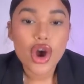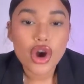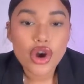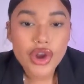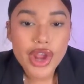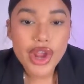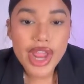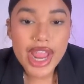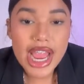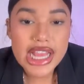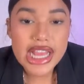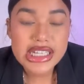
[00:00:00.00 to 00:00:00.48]

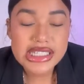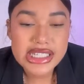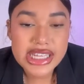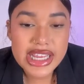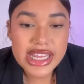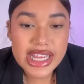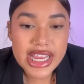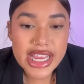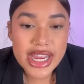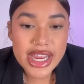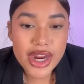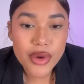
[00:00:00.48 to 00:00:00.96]
Okay, I
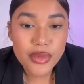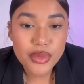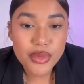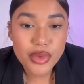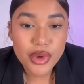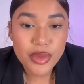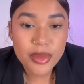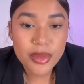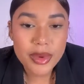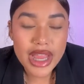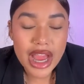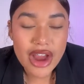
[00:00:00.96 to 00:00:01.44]
see here,
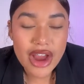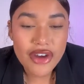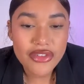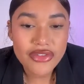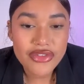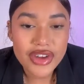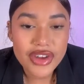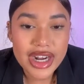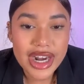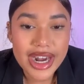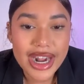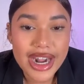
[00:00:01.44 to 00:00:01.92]
Ruby, I'll
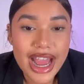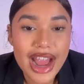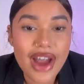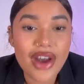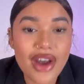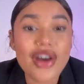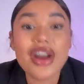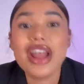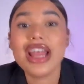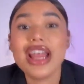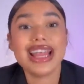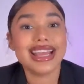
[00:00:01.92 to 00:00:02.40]
fill it
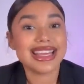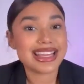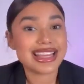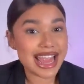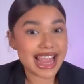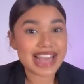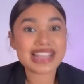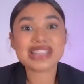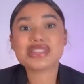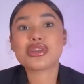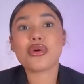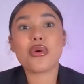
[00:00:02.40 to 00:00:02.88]
out.
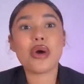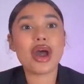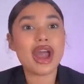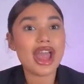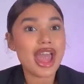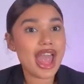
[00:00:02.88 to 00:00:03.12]
Yes, go